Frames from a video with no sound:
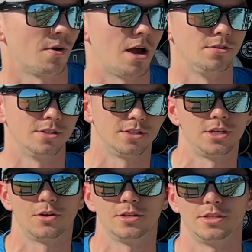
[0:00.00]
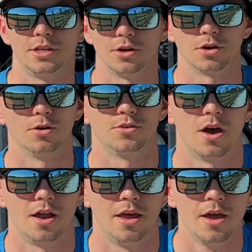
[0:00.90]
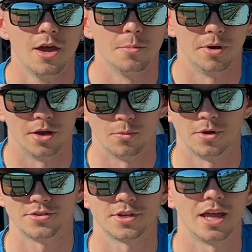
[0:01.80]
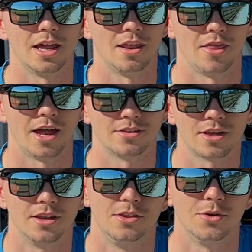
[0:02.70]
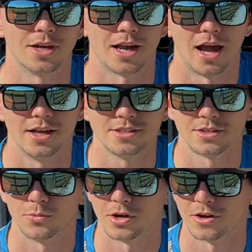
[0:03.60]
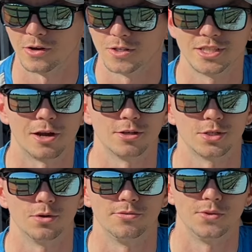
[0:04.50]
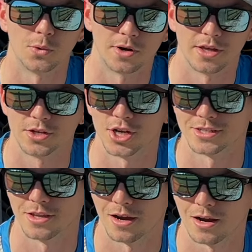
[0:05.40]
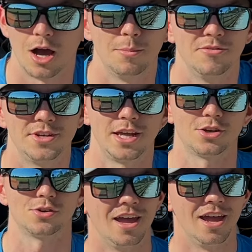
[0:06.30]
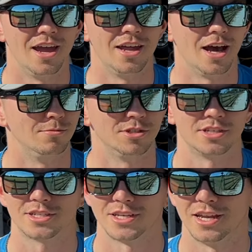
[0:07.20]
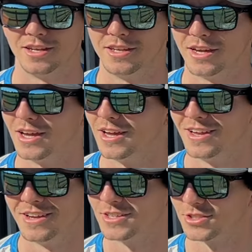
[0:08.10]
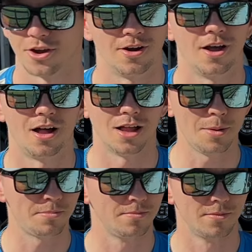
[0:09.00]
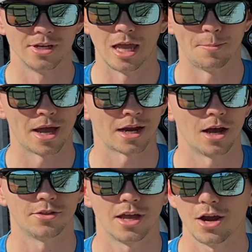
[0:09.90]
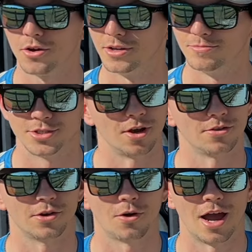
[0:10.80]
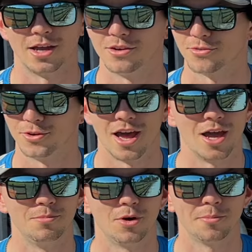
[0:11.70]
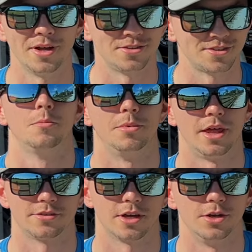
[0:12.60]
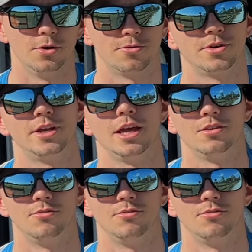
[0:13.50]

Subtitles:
rounds this year as the year goes on. But once again, that is gonna do it, guys. We are here in Sarasota, Florida, the chess.com Invitational, and I'm just excited to start it all up, get back out there and start the grind for 9 more months. But that's gonna do it for today's